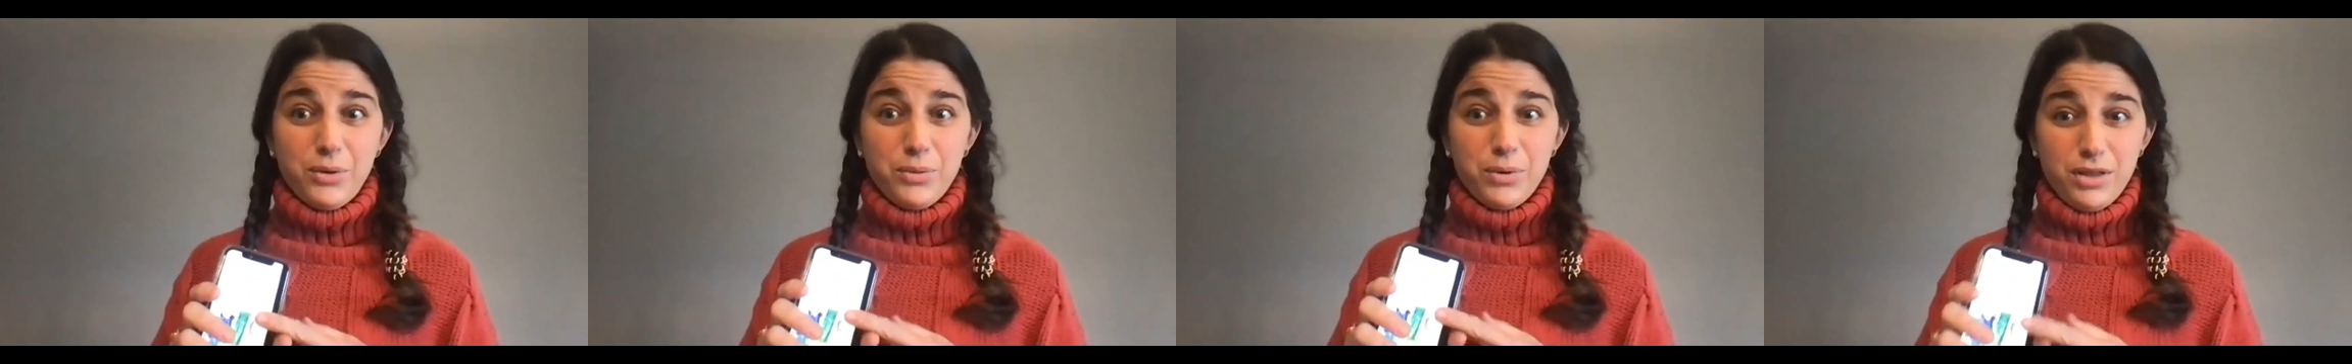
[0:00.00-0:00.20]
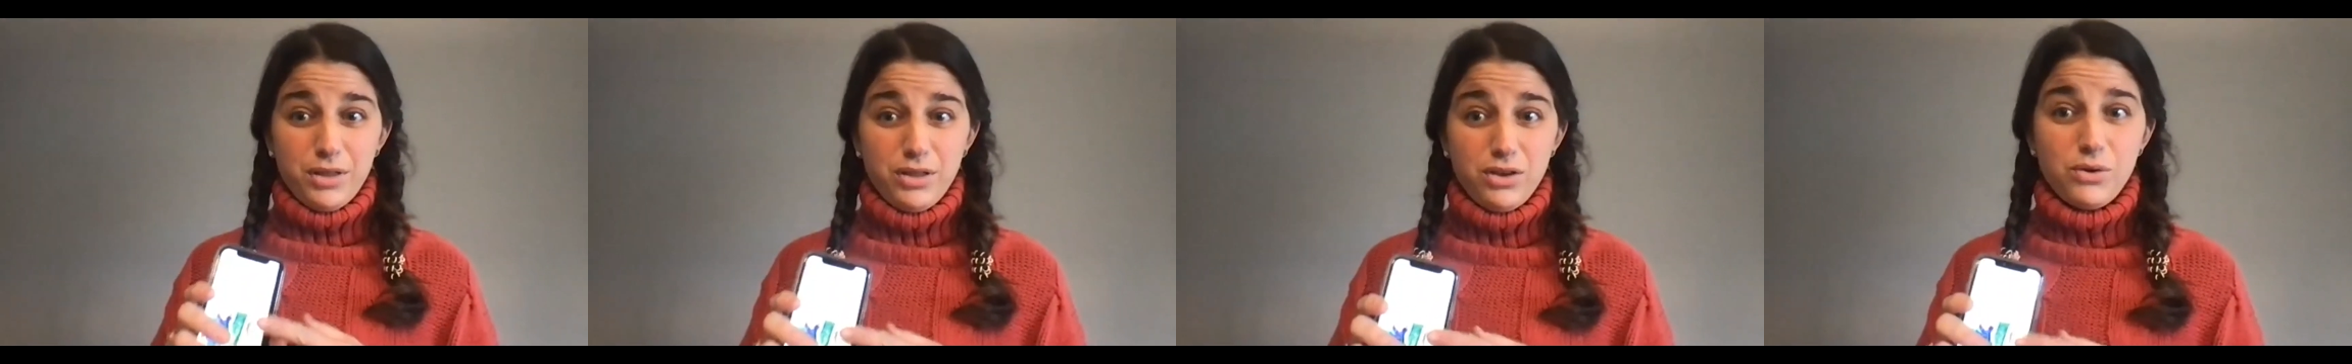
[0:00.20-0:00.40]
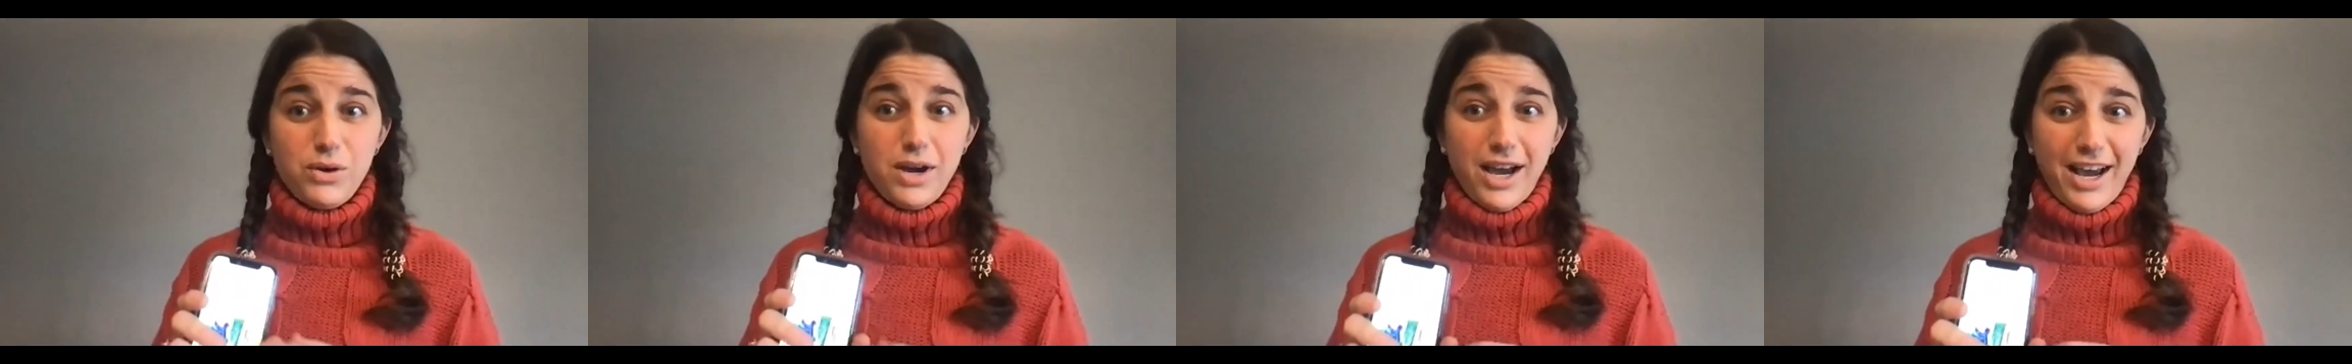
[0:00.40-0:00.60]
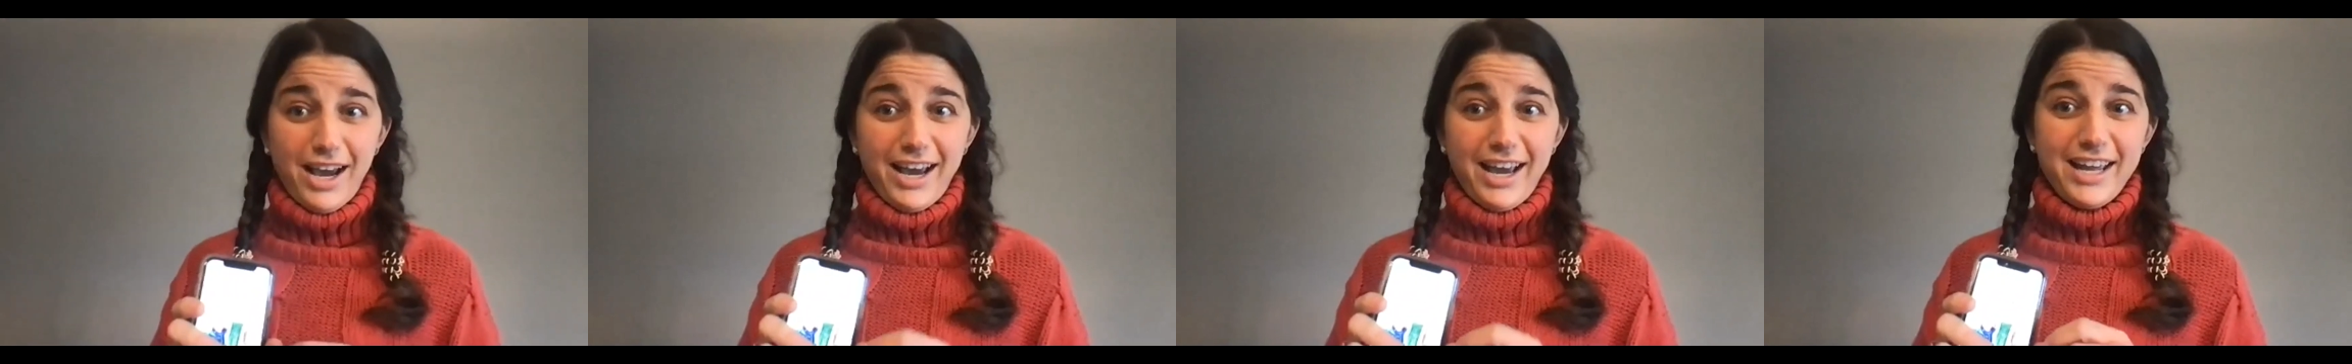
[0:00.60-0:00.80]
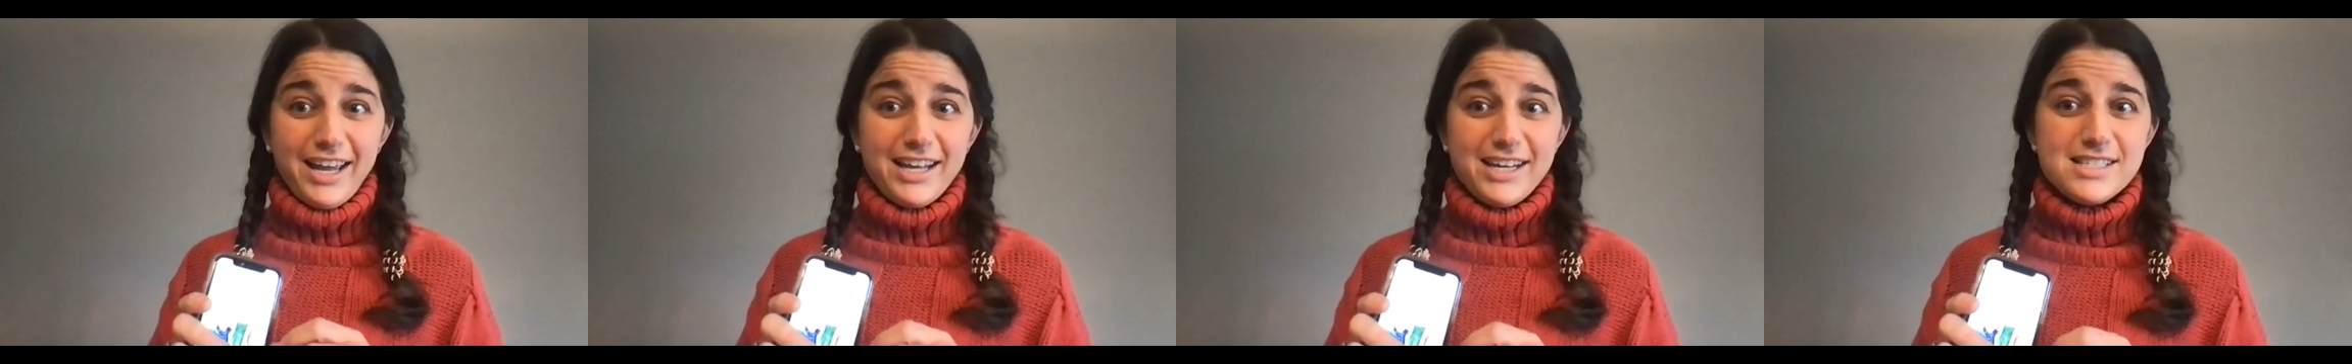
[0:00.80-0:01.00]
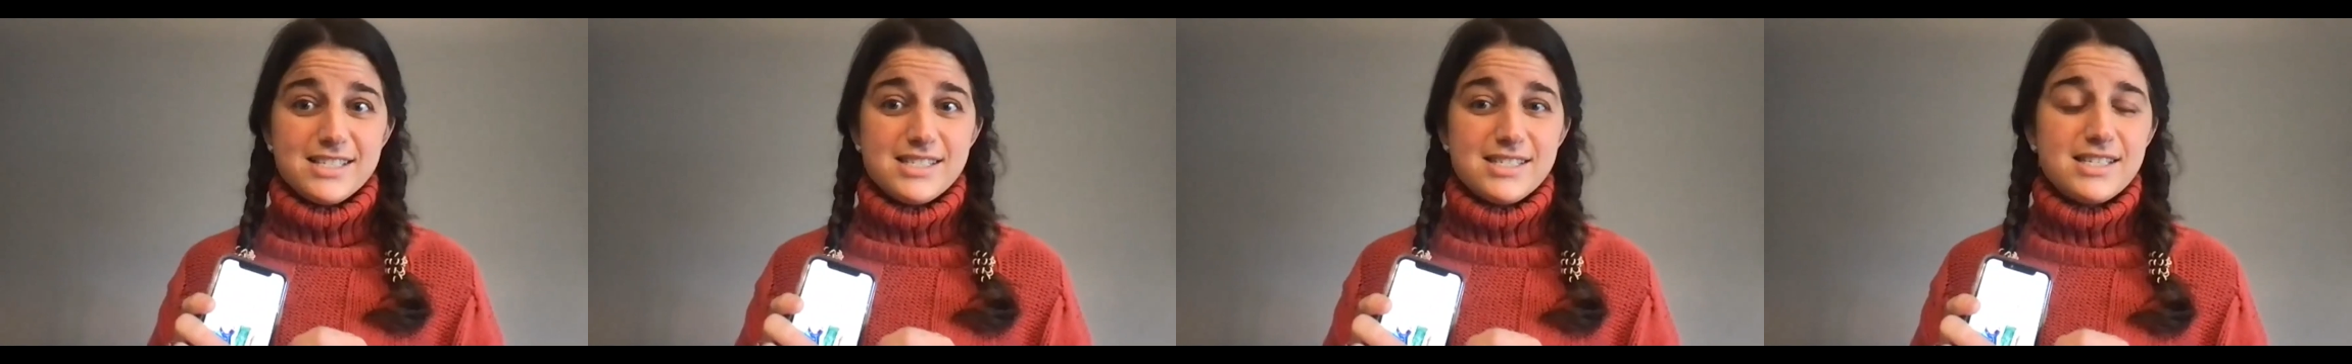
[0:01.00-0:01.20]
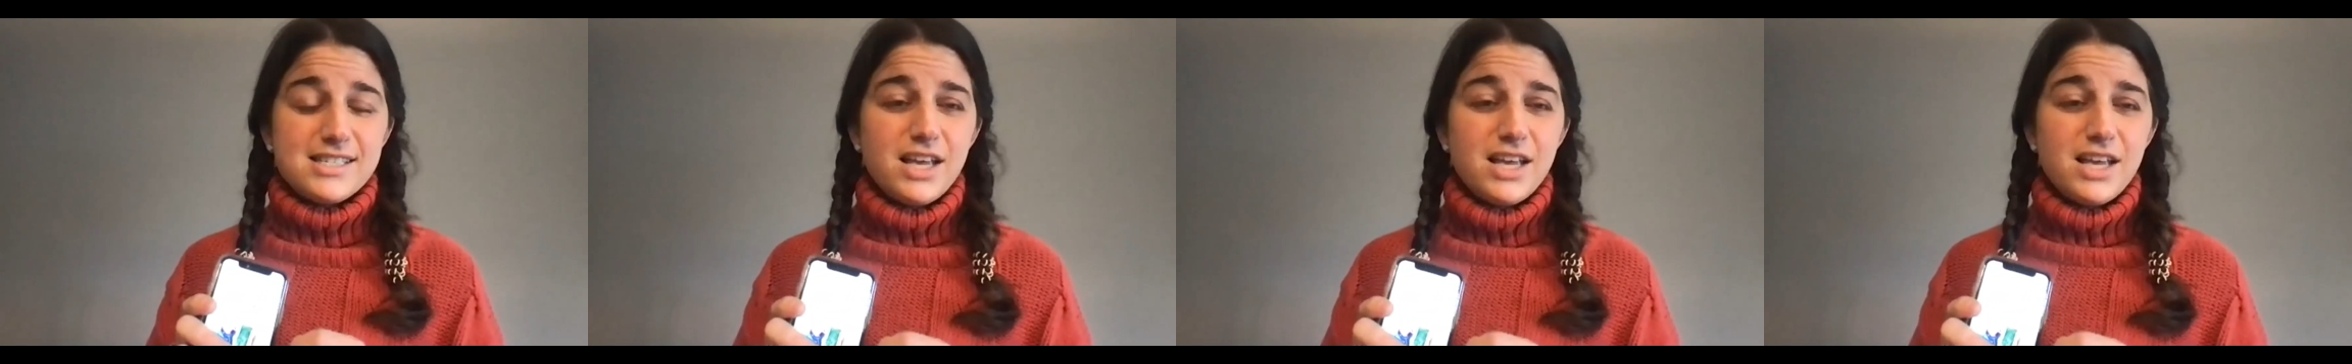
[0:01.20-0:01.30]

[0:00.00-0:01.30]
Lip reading: with you guys.